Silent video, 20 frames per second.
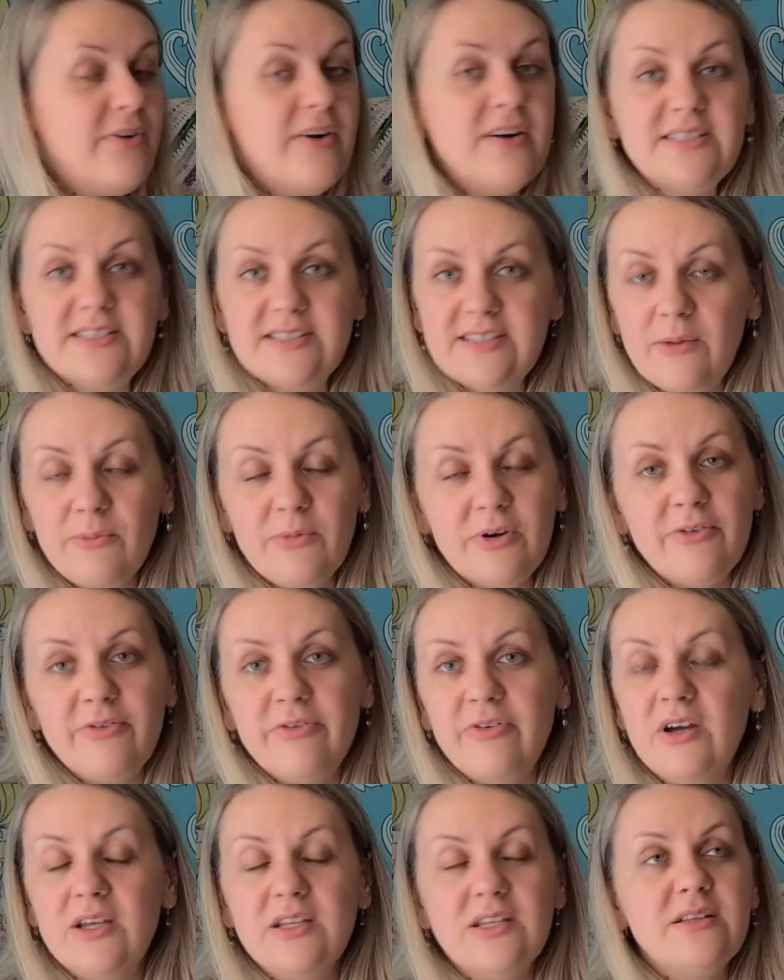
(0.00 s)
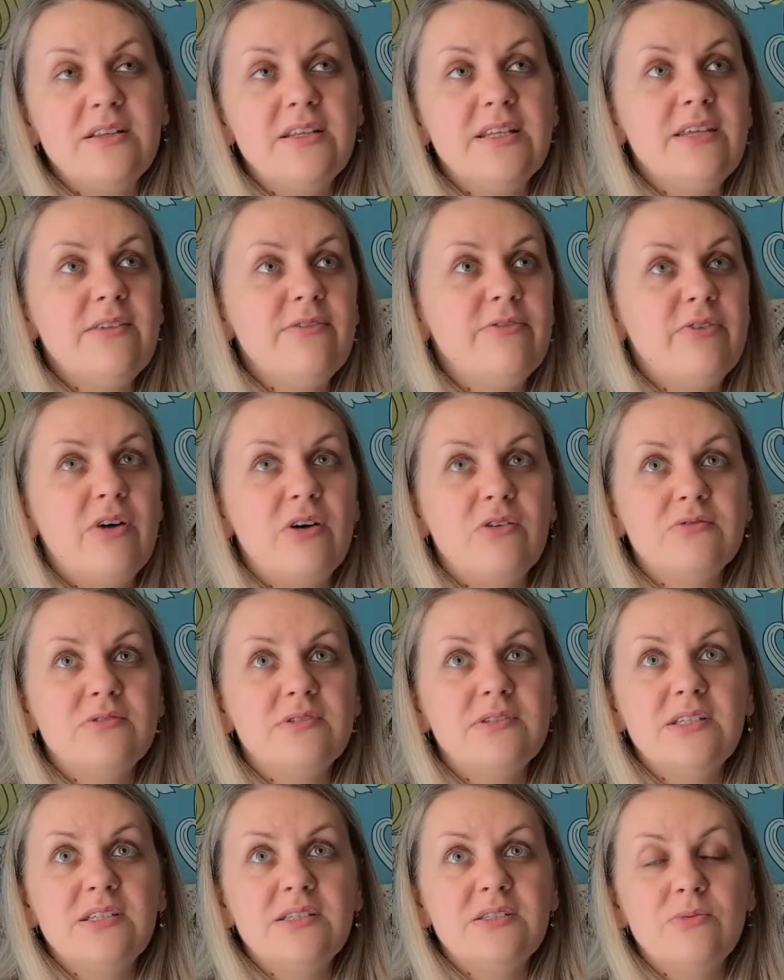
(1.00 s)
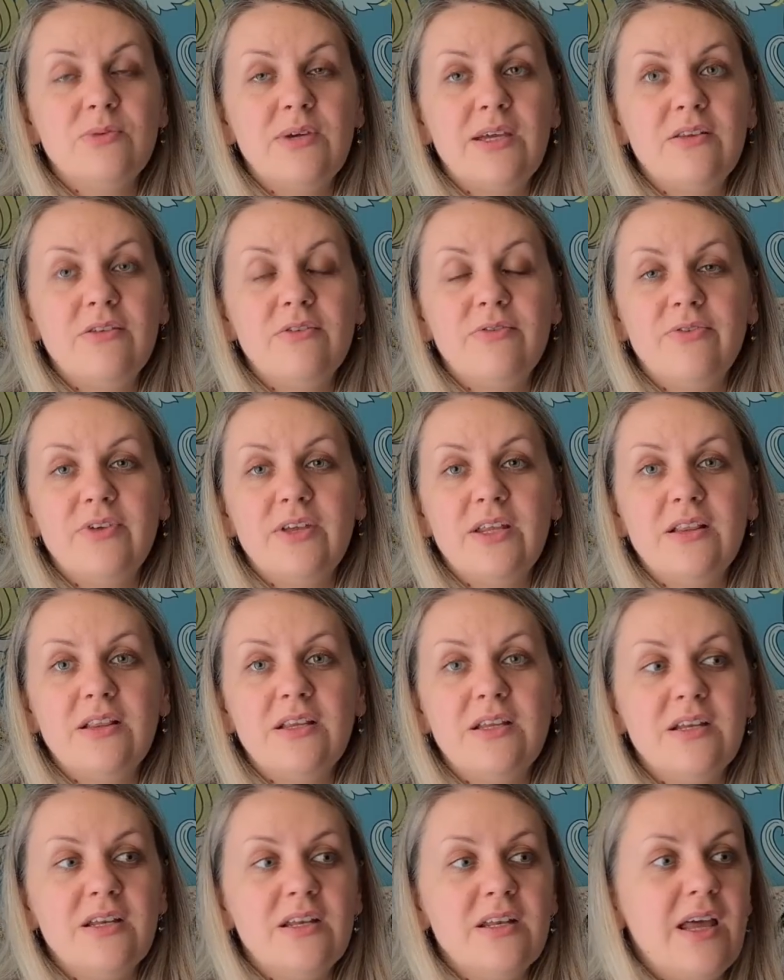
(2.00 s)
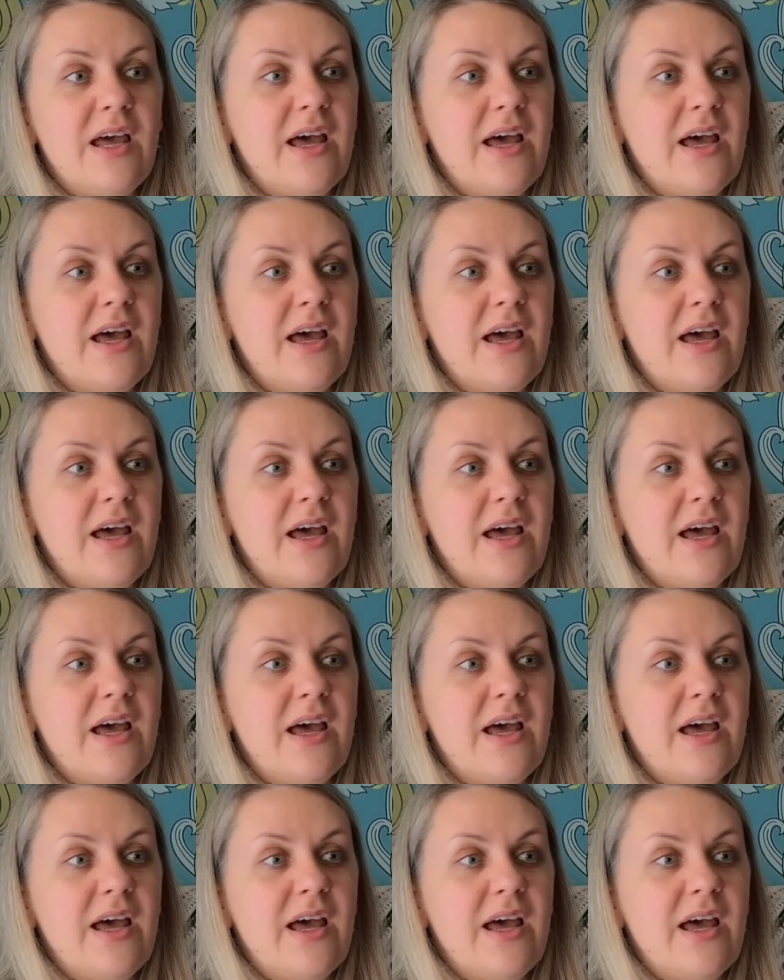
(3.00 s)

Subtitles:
Summer finally found its way to Finland,